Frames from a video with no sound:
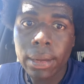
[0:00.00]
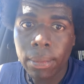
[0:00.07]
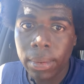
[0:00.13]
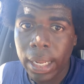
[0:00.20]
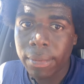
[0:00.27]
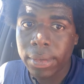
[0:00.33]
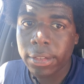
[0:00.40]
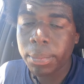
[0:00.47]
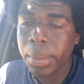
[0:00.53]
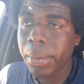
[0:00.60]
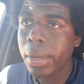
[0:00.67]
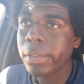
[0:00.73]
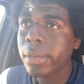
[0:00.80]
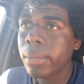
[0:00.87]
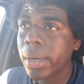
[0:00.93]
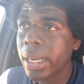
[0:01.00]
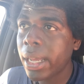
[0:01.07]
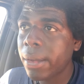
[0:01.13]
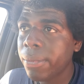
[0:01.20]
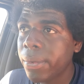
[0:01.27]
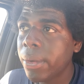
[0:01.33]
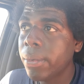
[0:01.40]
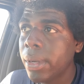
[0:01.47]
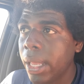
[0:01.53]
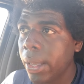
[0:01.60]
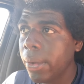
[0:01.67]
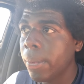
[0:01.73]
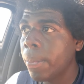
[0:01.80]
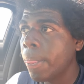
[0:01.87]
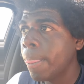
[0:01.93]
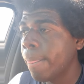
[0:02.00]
what I've experienced and what I feel now.